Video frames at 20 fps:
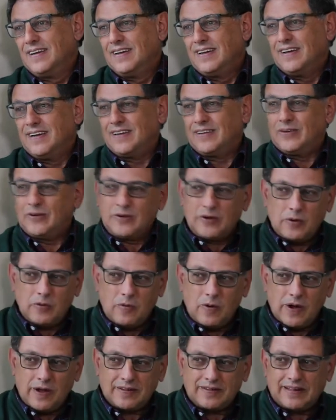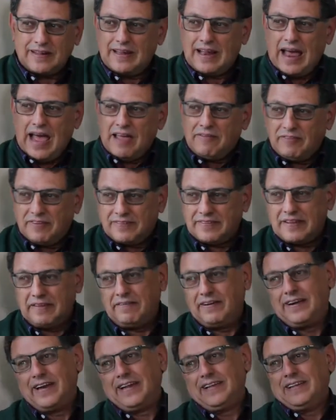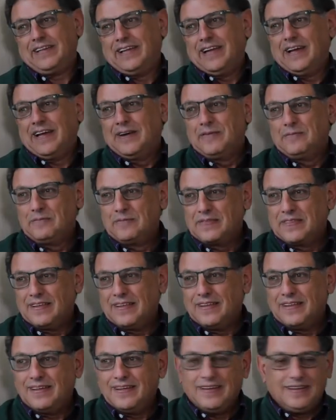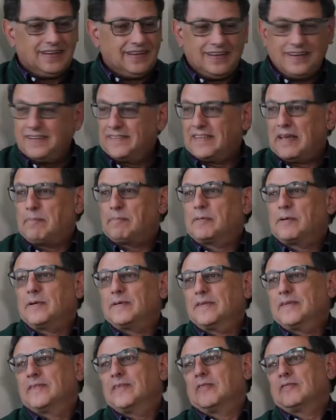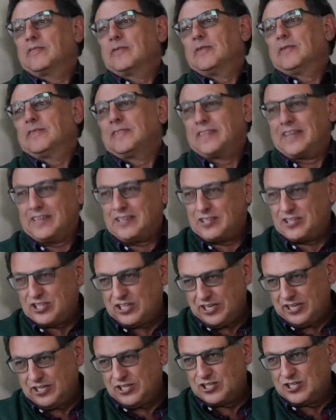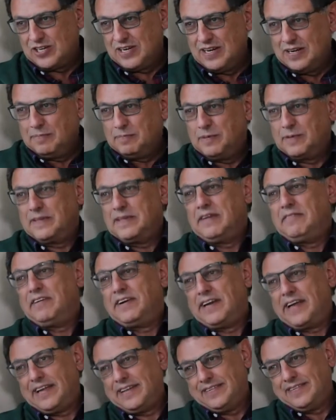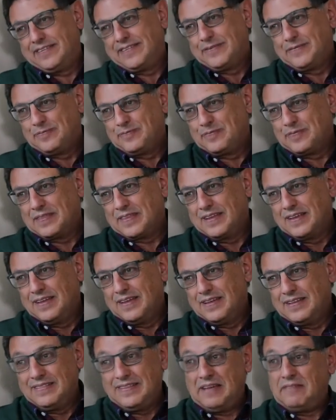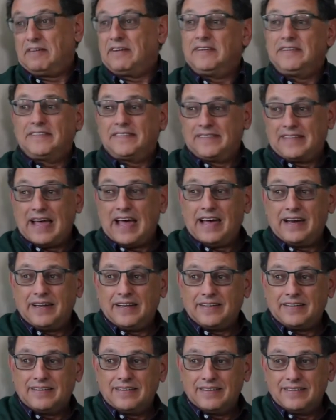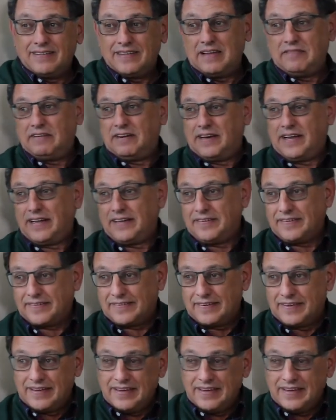And you know what? Life is never ending. It's a process of constant change, but never ends. Never started, never ends.